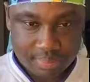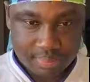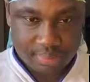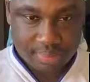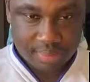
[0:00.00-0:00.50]
I'm
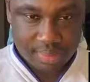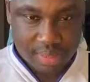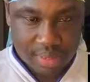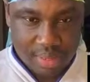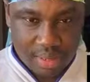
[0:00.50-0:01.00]
going to say,
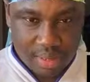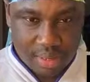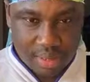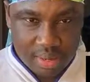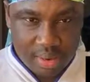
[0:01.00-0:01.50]

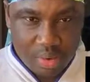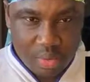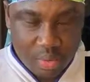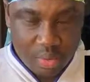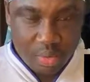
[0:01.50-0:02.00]

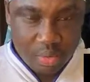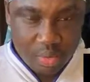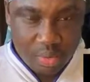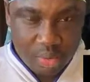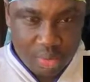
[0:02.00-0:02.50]
the
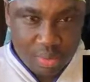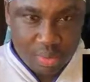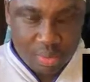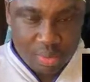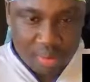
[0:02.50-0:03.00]
only
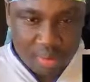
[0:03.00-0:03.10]
difference in it.